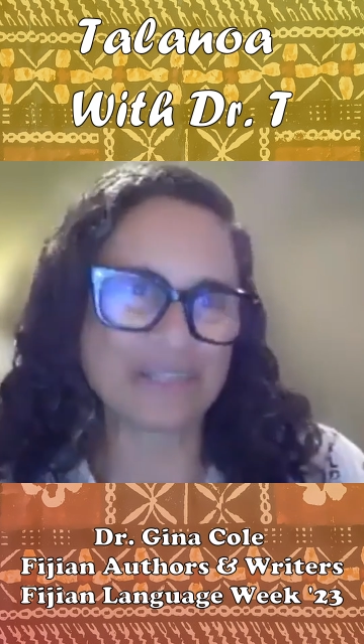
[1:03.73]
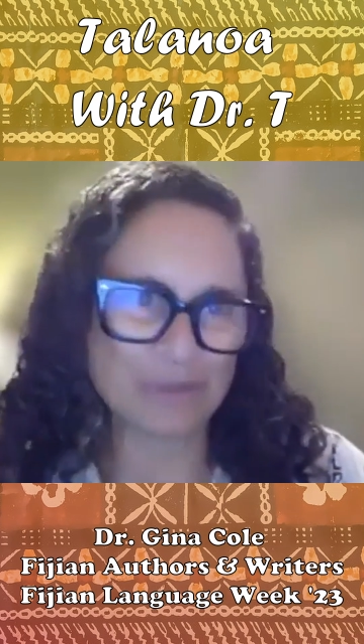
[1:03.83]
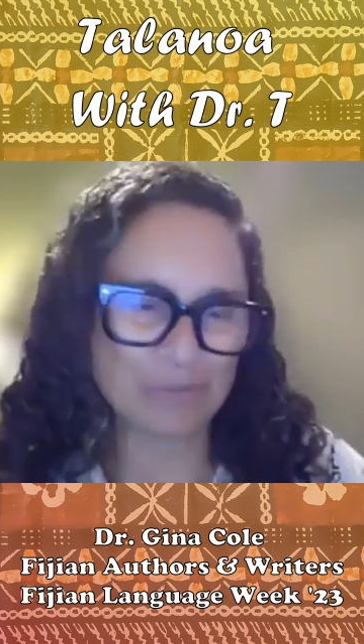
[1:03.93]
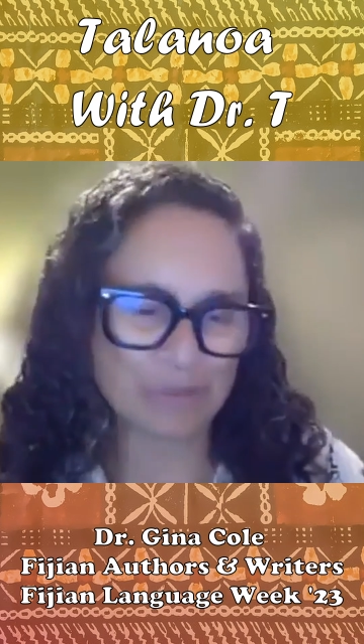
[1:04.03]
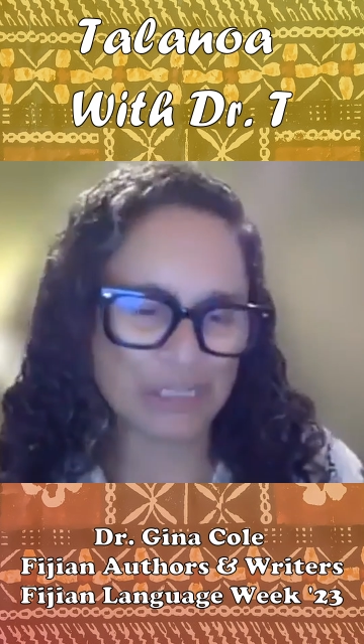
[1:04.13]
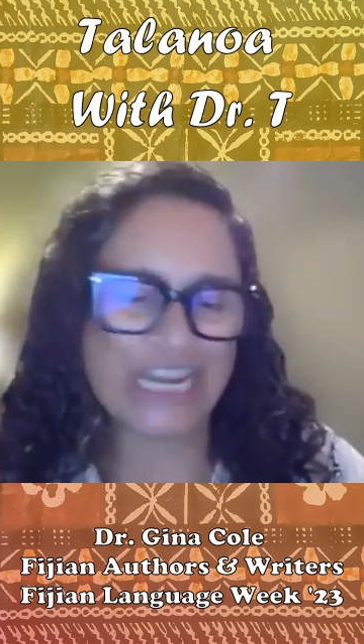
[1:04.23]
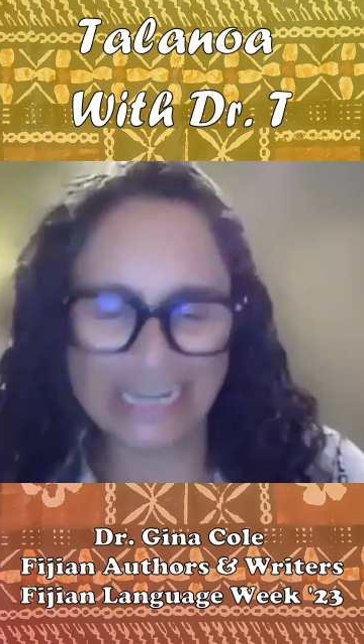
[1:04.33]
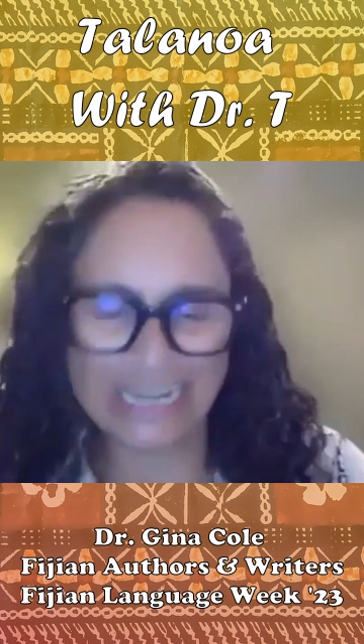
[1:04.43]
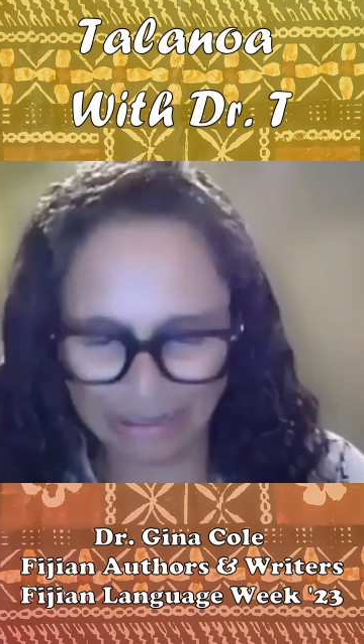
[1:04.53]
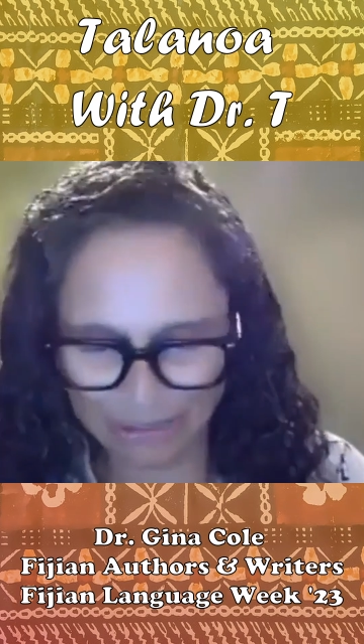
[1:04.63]
I would
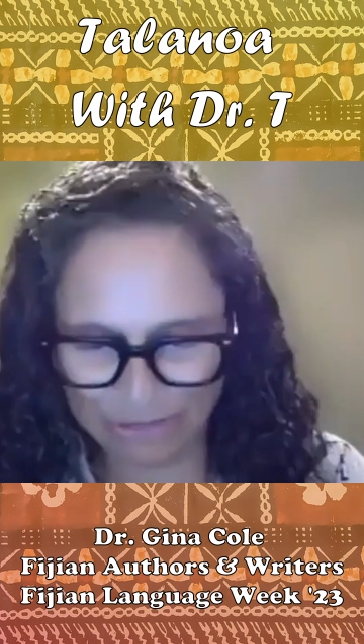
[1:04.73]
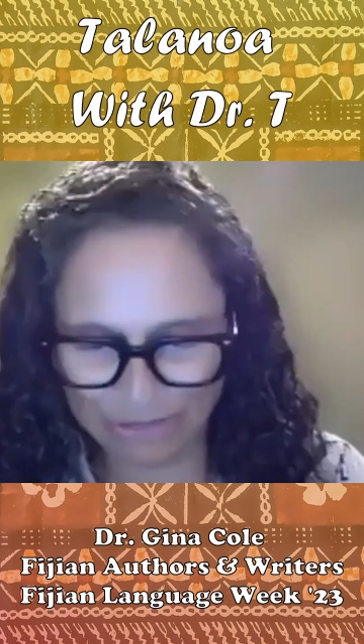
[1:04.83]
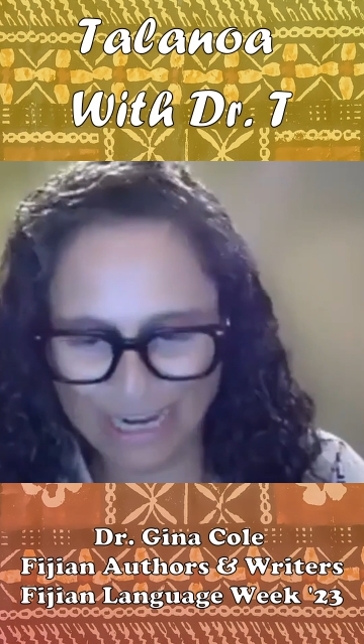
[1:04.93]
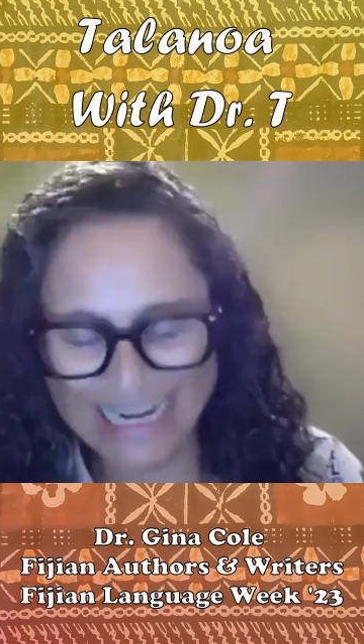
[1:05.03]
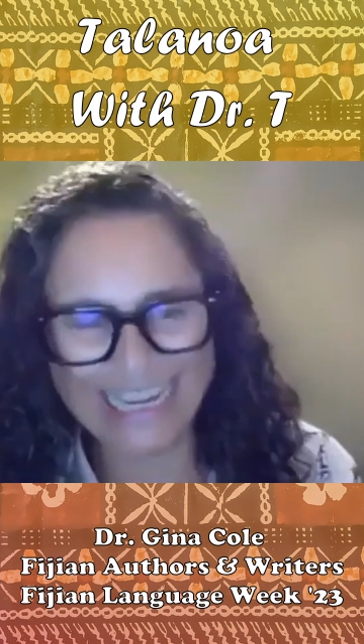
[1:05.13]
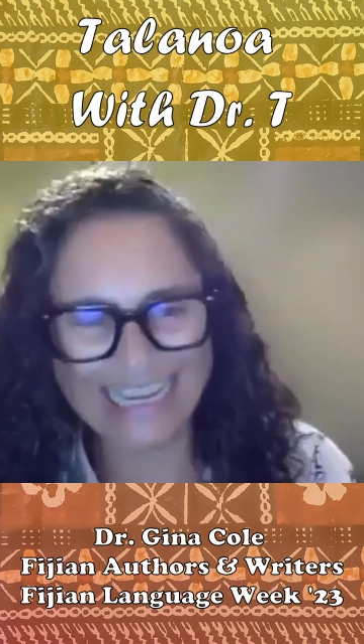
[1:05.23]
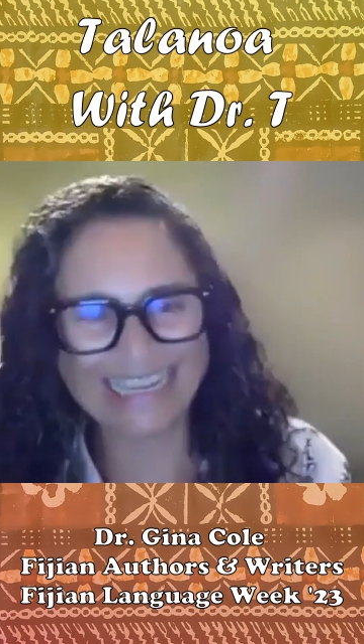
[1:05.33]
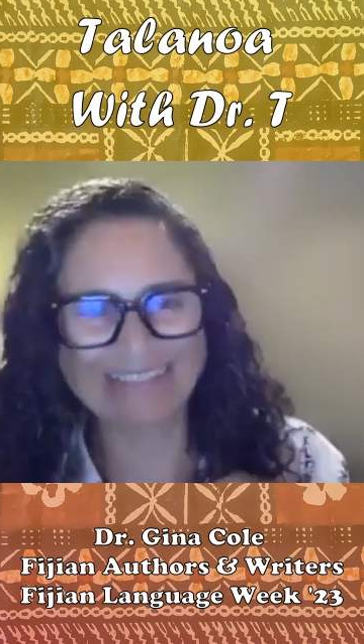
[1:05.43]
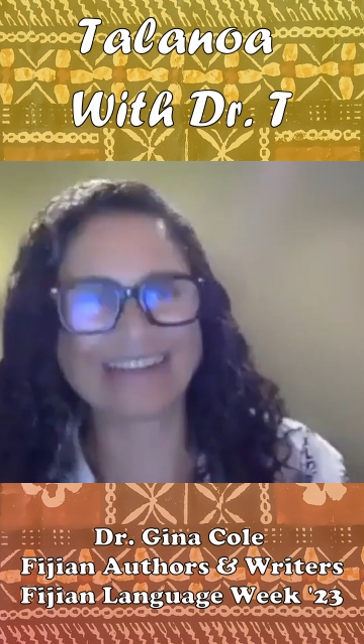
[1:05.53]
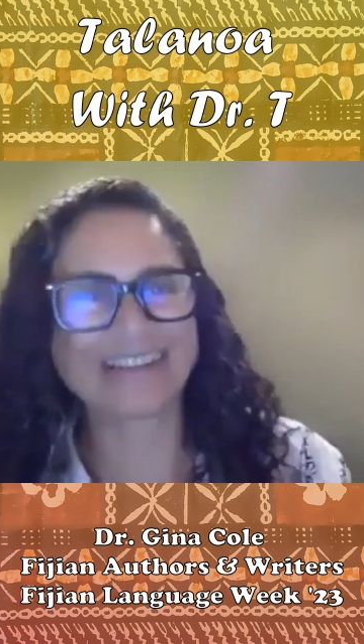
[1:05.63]
pretend I was
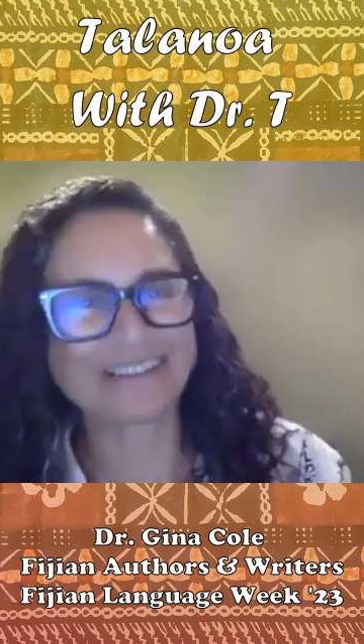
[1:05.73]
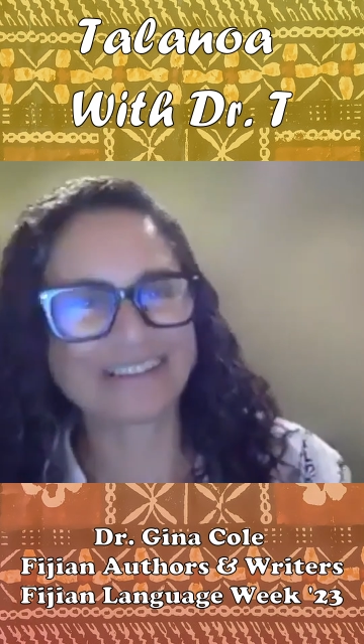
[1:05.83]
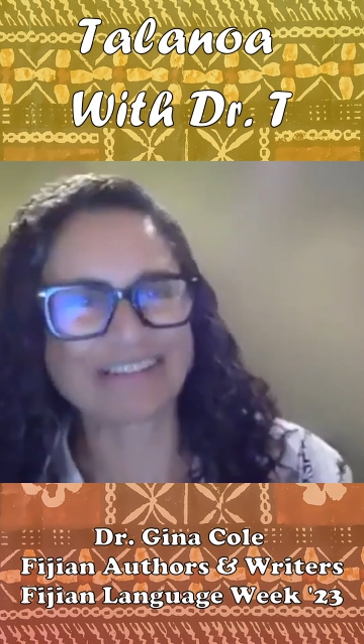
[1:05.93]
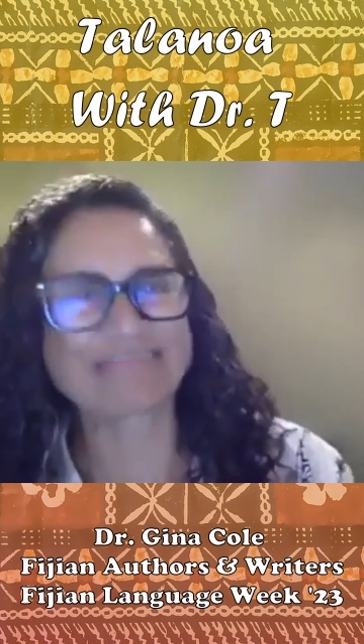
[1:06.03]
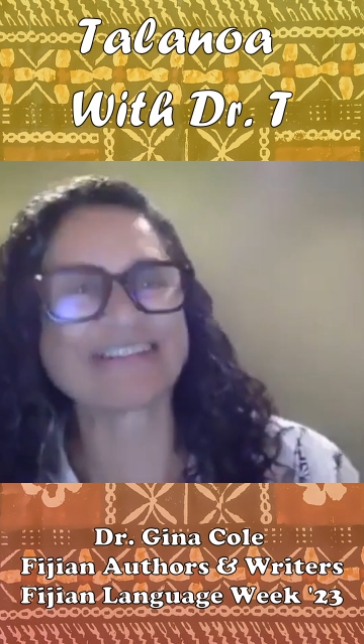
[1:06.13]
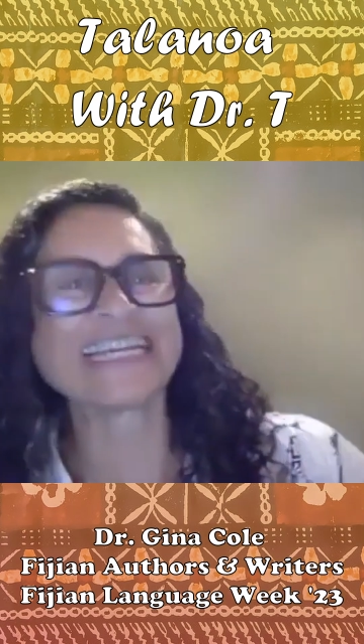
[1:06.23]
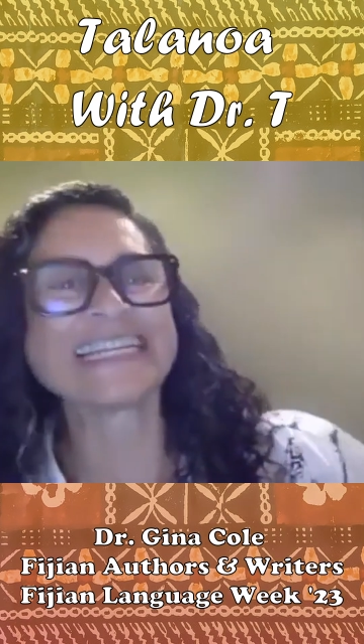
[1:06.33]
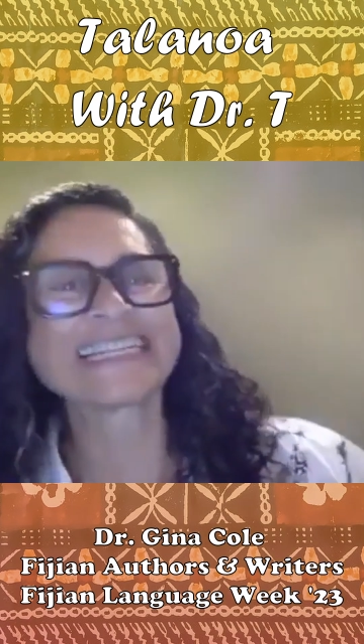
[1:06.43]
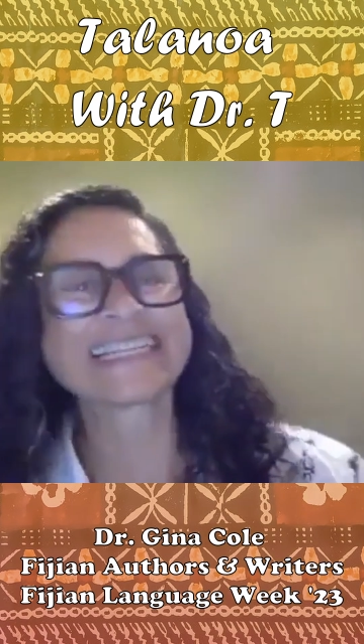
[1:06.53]
reading when I couldn't read.